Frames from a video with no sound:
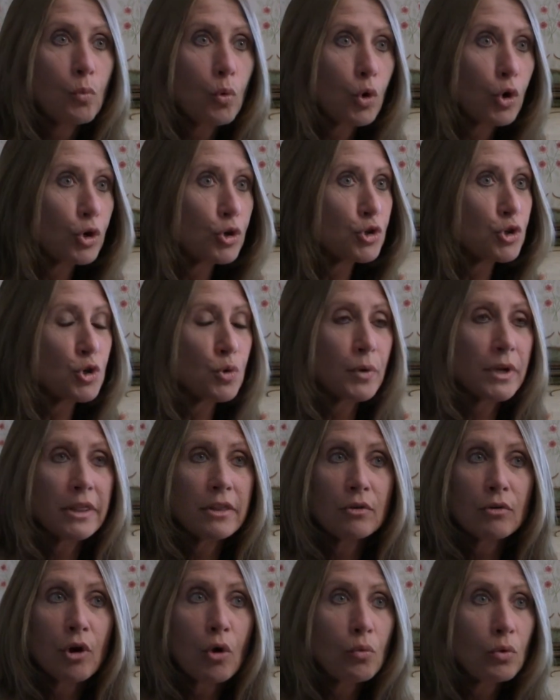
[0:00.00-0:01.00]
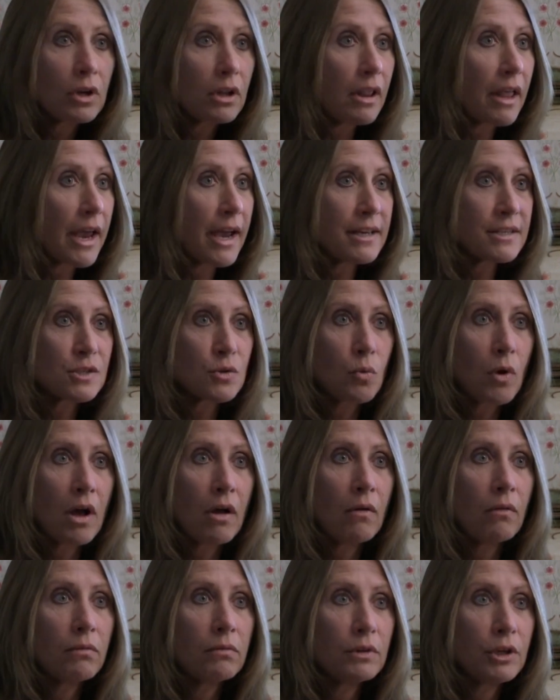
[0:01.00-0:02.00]
or doing their own class
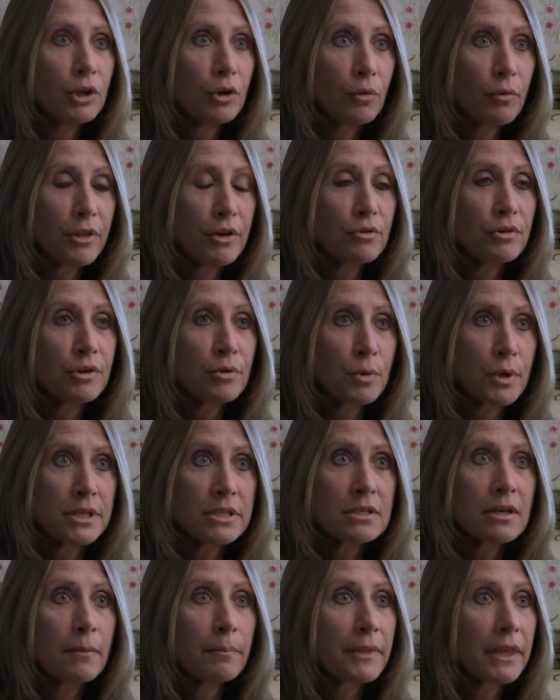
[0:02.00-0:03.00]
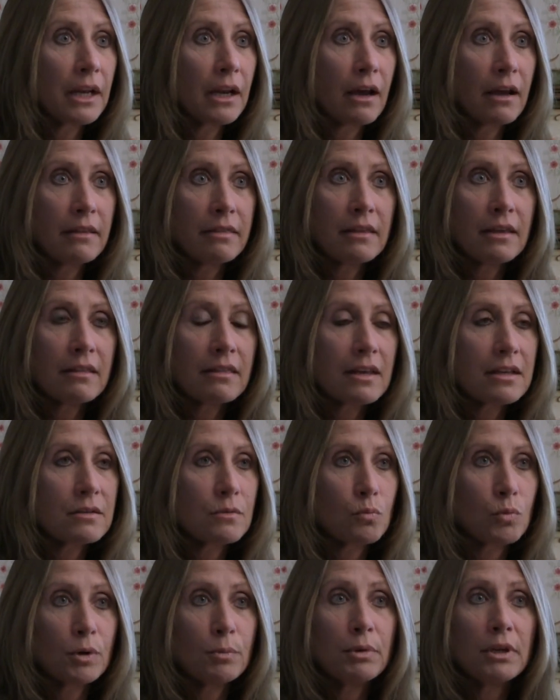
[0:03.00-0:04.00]
while they're doing something. I think
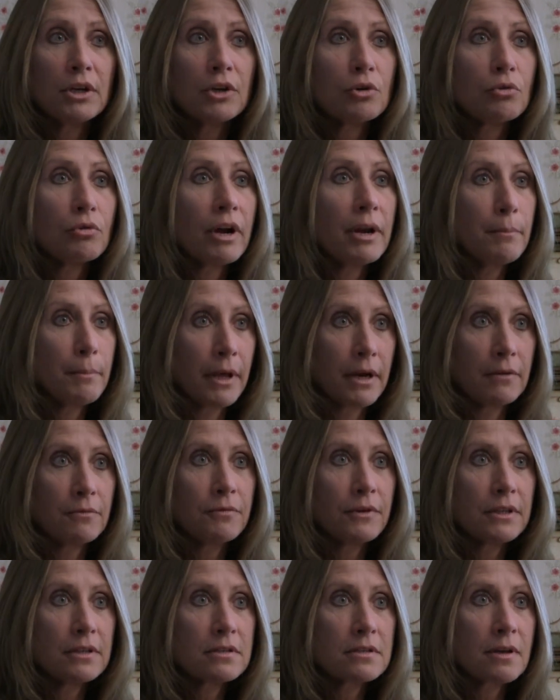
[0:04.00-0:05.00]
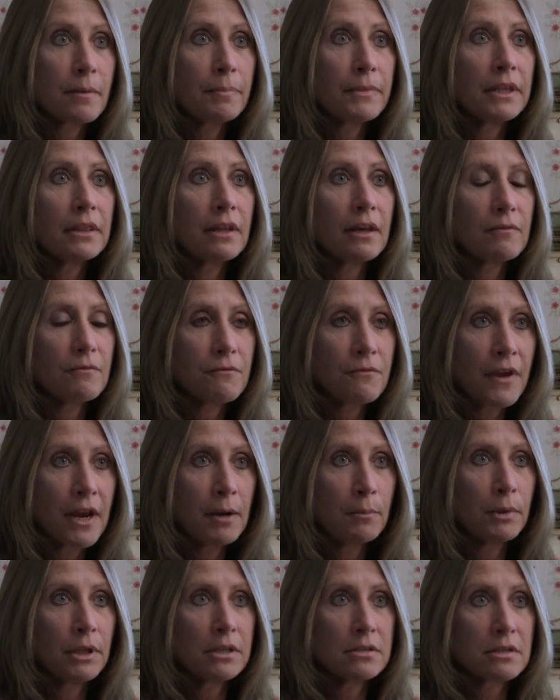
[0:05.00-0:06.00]
that would be a great benefit, something that
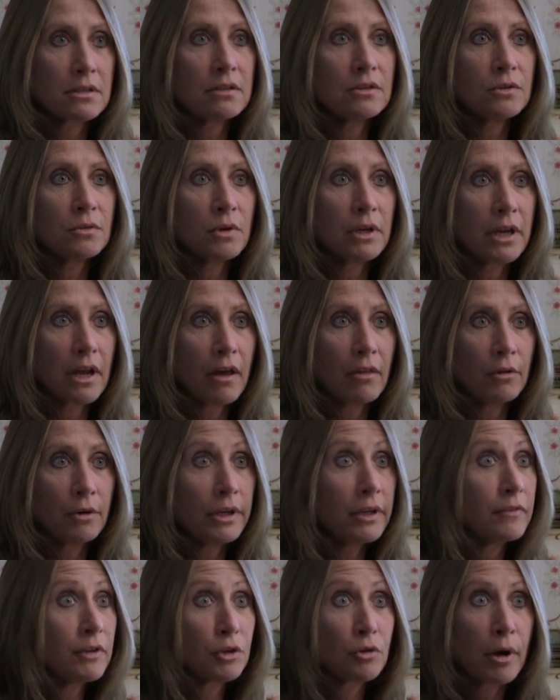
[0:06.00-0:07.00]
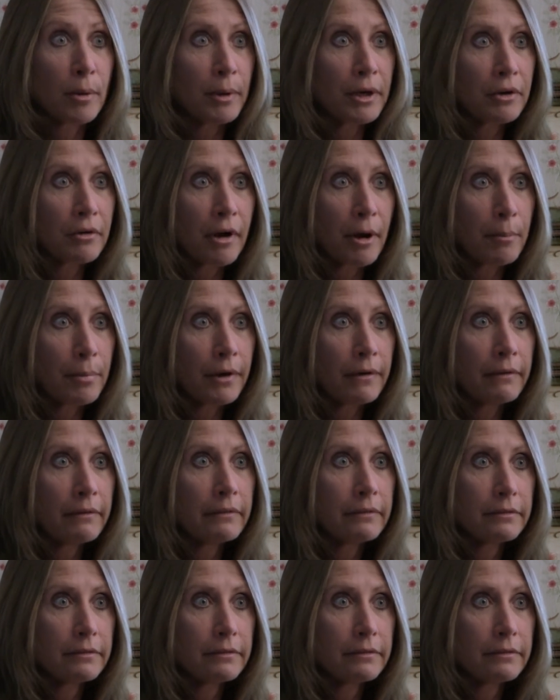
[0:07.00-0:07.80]
families can do together, even grandma and grandpa.